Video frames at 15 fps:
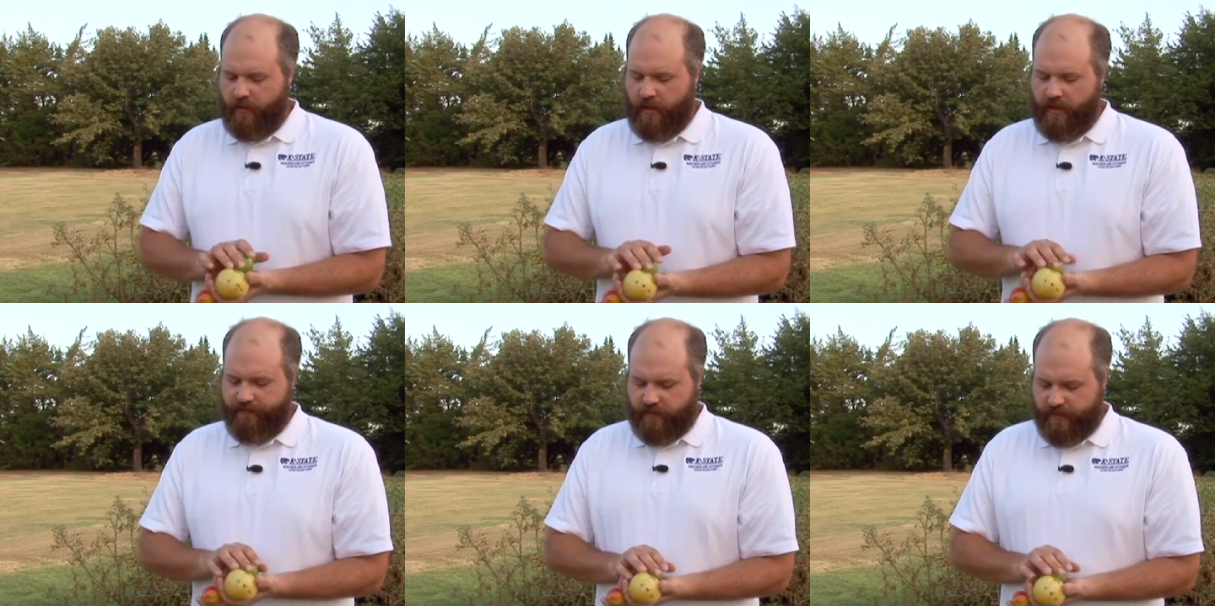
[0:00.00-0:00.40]

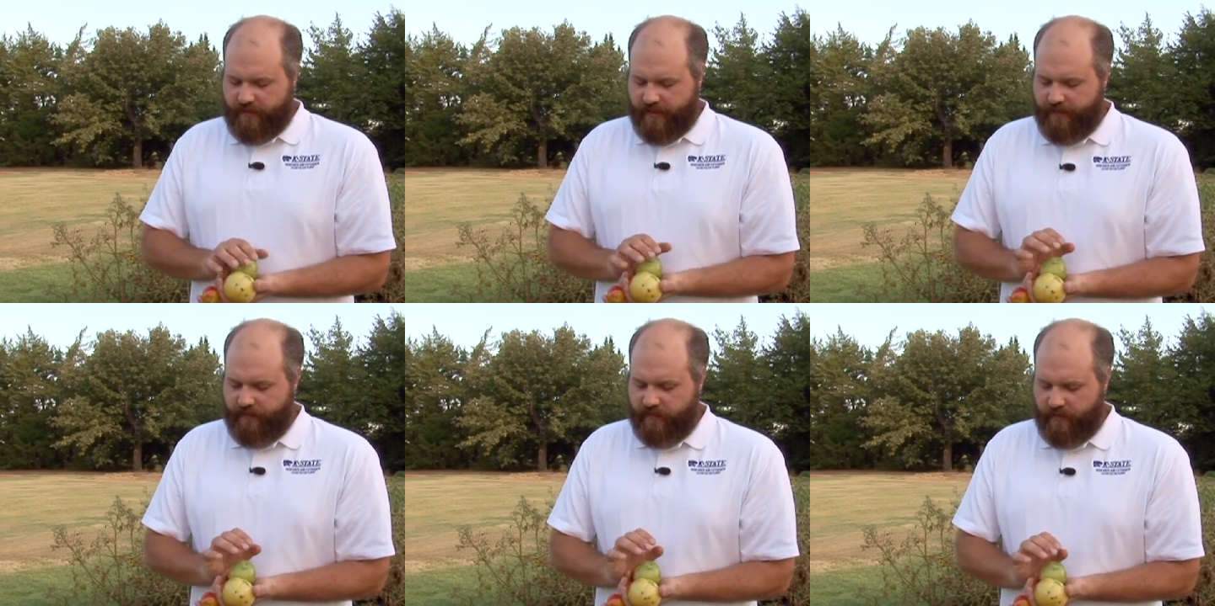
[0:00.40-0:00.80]

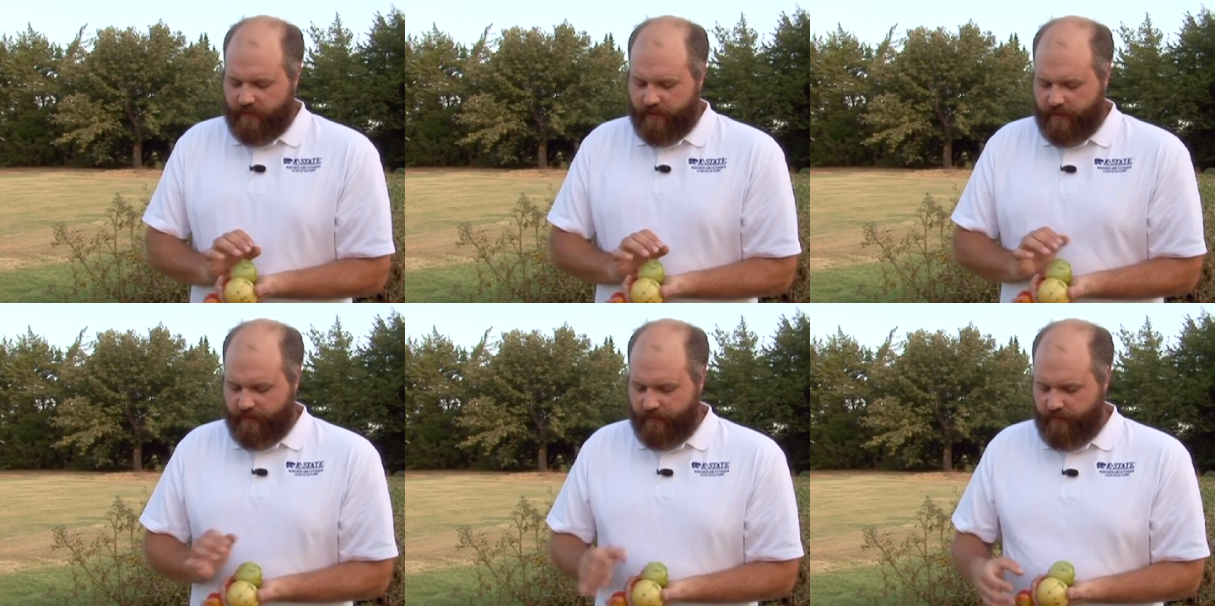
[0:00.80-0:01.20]
Oftentimes
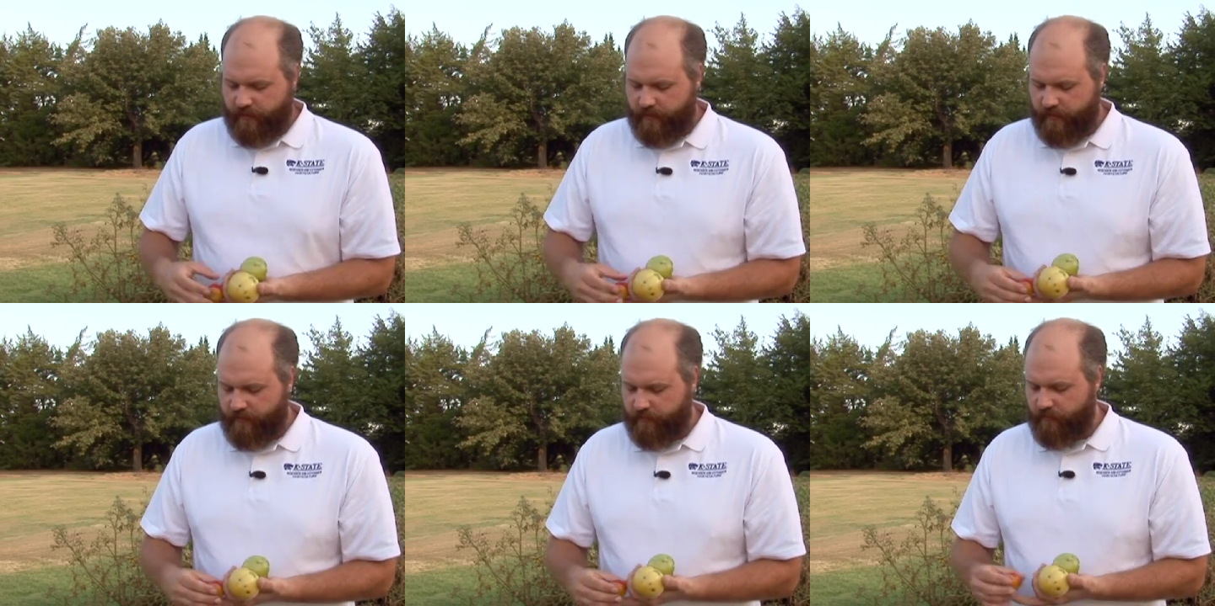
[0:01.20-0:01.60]
on
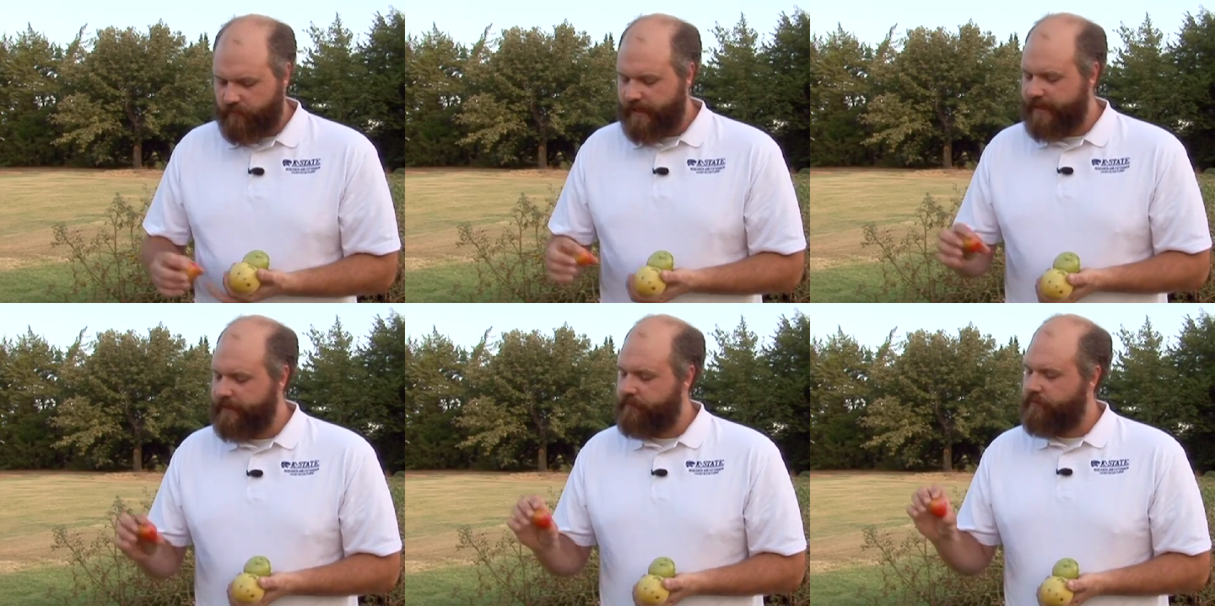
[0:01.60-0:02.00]

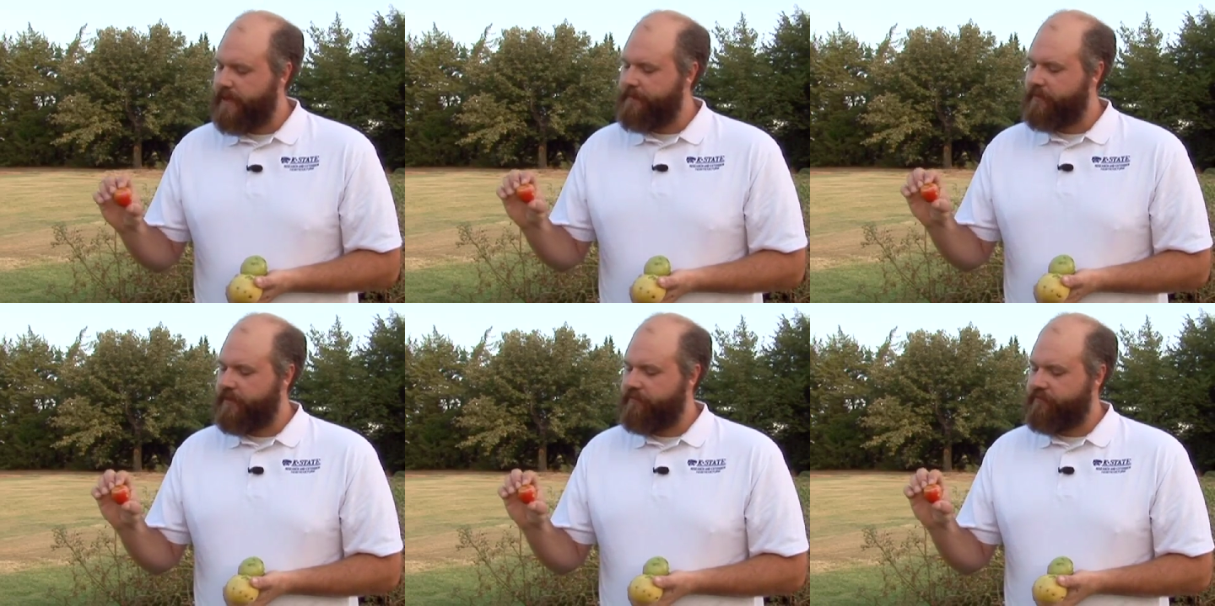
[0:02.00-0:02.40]
red and
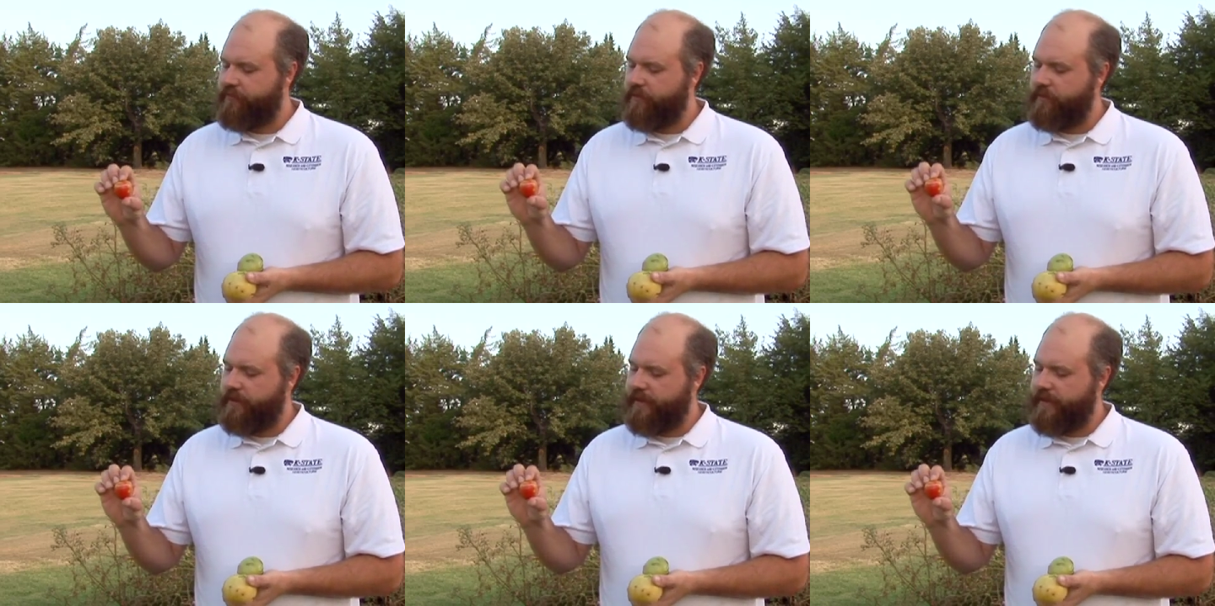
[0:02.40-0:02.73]
ripening fruit,